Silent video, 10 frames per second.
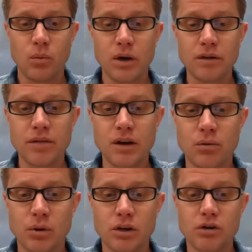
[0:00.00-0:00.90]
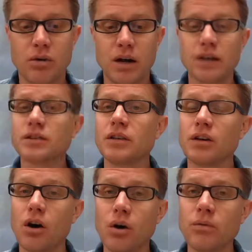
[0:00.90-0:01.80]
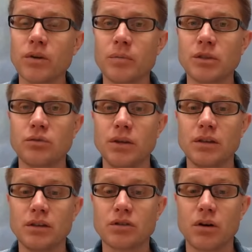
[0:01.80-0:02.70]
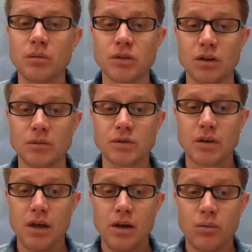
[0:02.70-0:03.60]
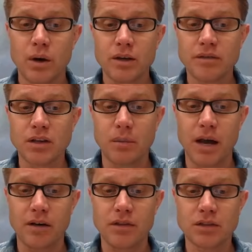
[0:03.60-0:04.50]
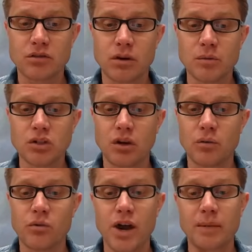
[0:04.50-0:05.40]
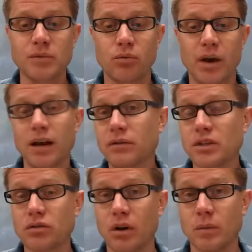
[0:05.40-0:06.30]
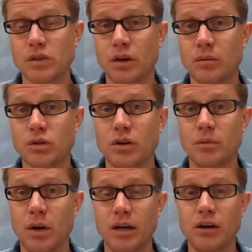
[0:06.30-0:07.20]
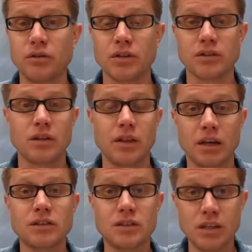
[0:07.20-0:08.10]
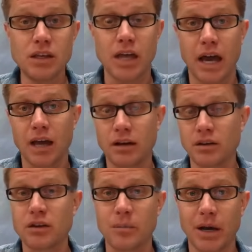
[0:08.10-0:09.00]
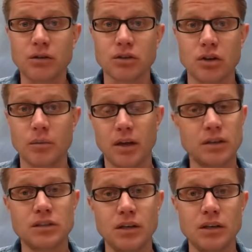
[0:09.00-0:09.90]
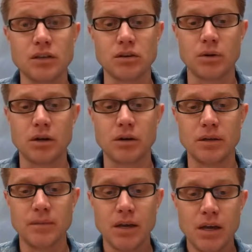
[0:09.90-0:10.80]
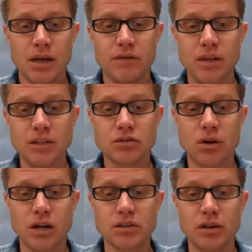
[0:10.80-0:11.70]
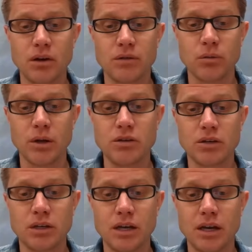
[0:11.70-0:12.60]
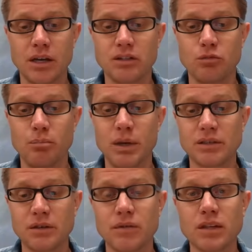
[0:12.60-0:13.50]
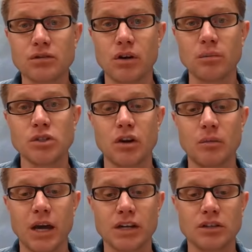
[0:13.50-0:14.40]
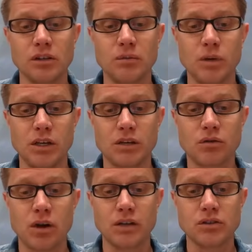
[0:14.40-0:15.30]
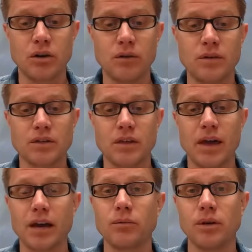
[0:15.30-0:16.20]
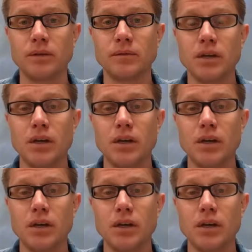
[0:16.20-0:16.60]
What if there were crossing over between these chromosomes? What if somehow this chromosome wrapped around this chromosome during meiosis? And they could see that under the microscope, they could see this occurring. If these crossed over, what you could get is bits of this chromosome actually being crossed over to that one.